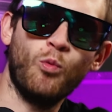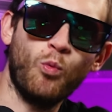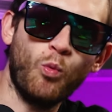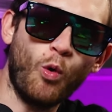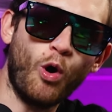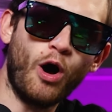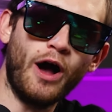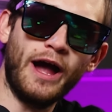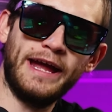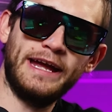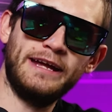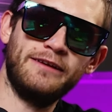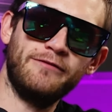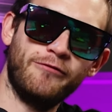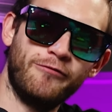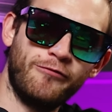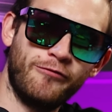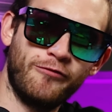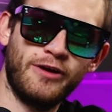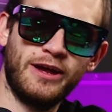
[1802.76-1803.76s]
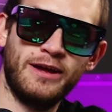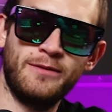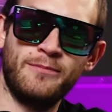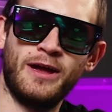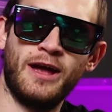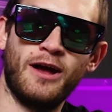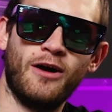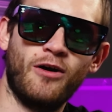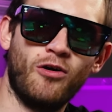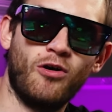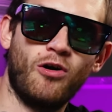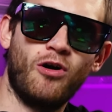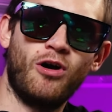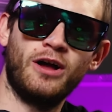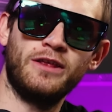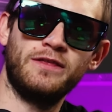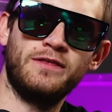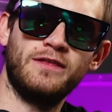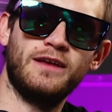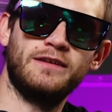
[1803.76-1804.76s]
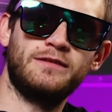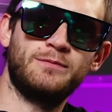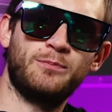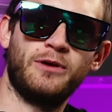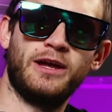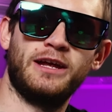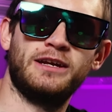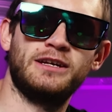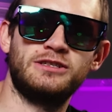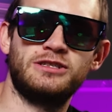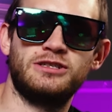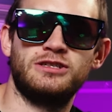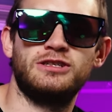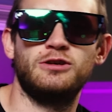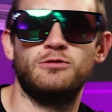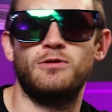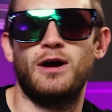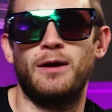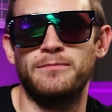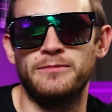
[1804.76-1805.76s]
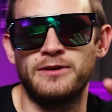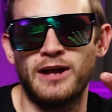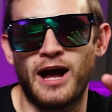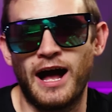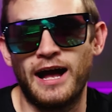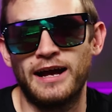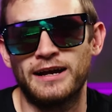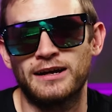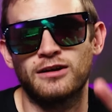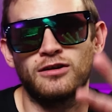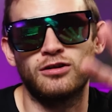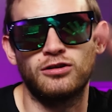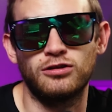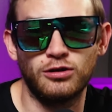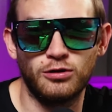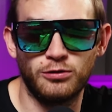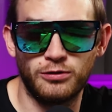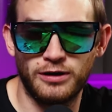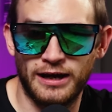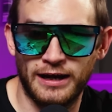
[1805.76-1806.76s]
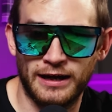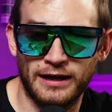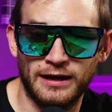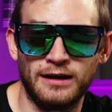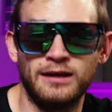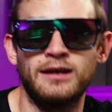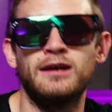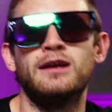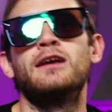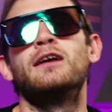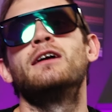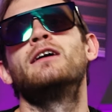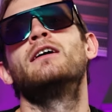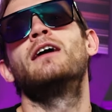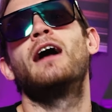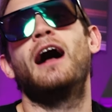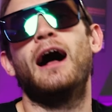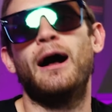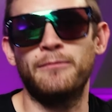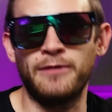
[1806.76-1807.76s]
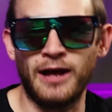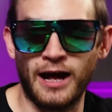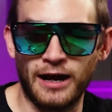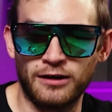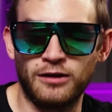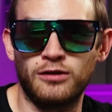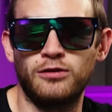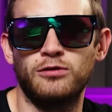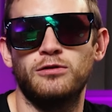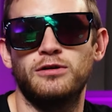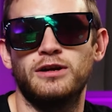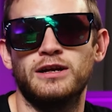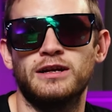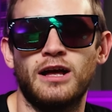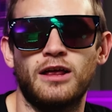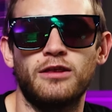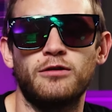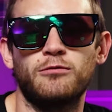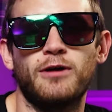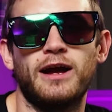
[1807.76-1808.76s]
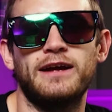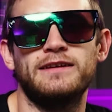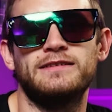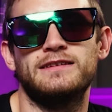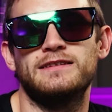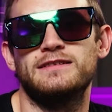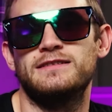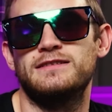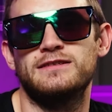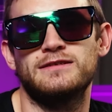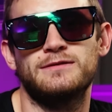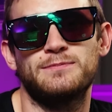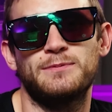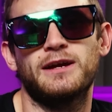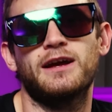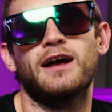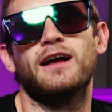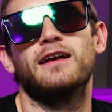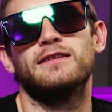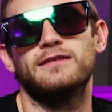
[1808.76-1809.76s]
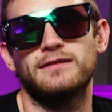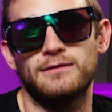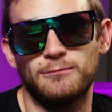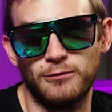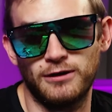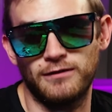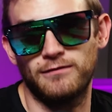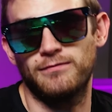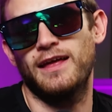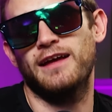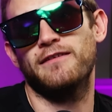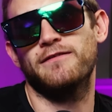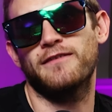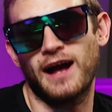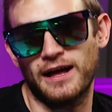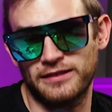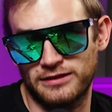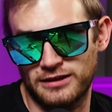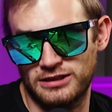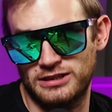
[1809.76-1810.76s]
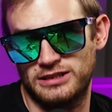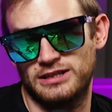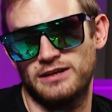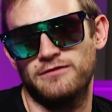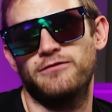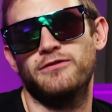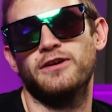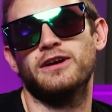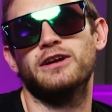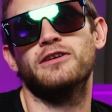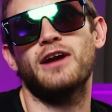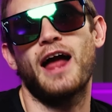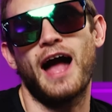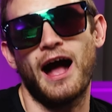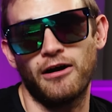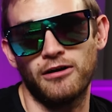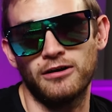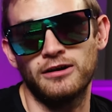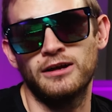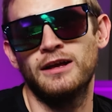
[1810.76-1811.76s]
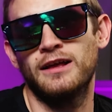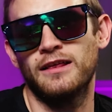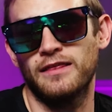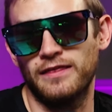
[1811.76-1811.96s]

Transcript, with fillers: white female on this planet should do. I'm not including I'm not including other races just because we they've got their shit figured out.